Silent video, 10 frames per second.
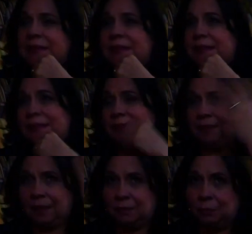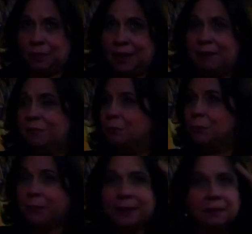said uh, they, we have a
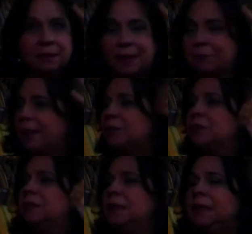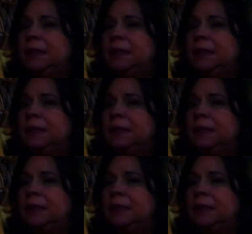great director.